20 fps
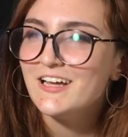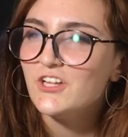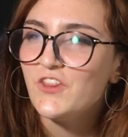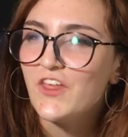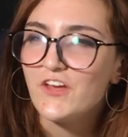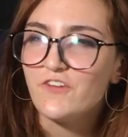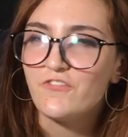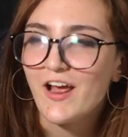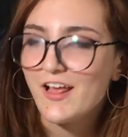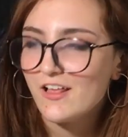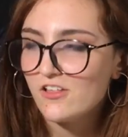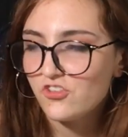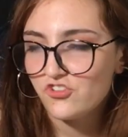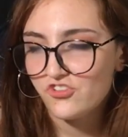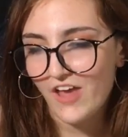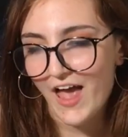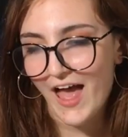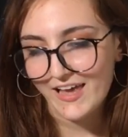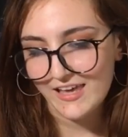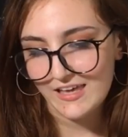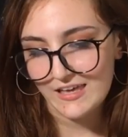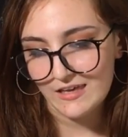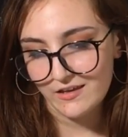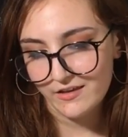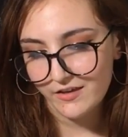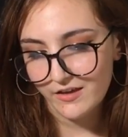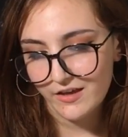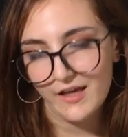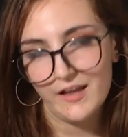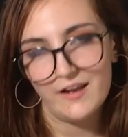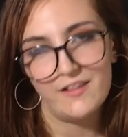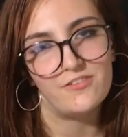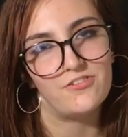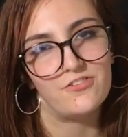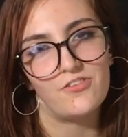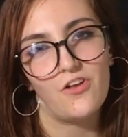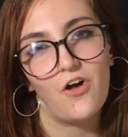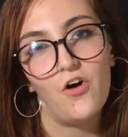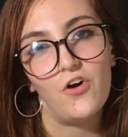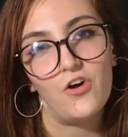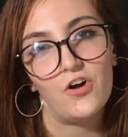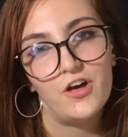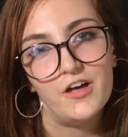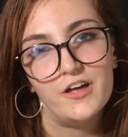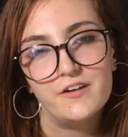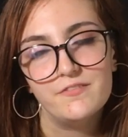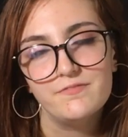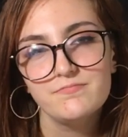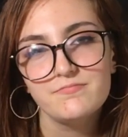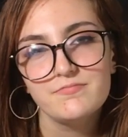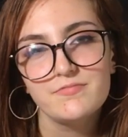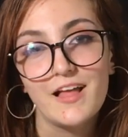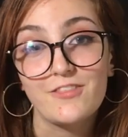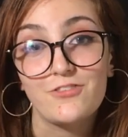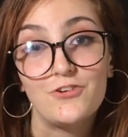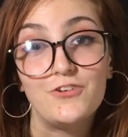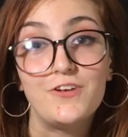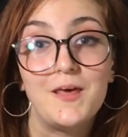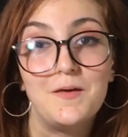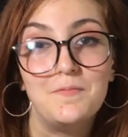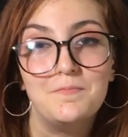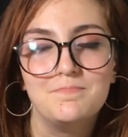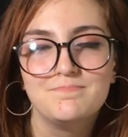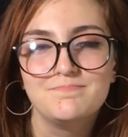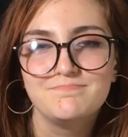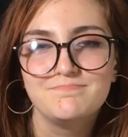they raise Jackie, and it's just all good. That's her name,